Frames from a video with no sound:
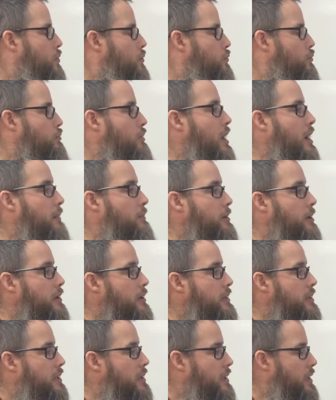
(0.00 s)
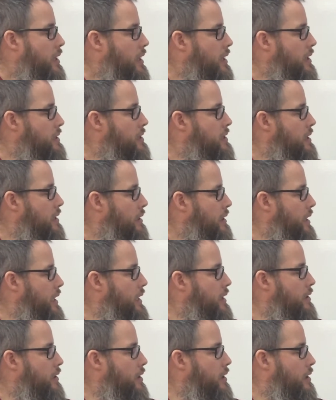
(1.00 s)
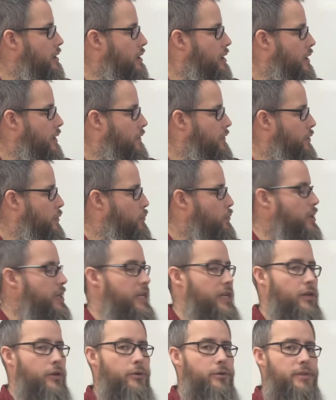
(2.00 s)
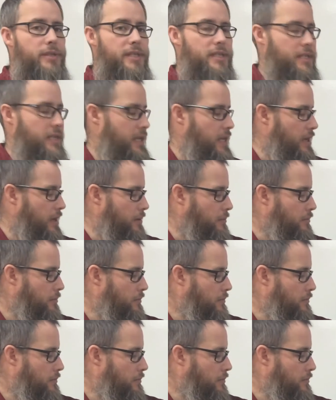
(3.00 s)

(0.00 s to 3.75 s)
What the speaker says: Robert is the leader of the reuse team.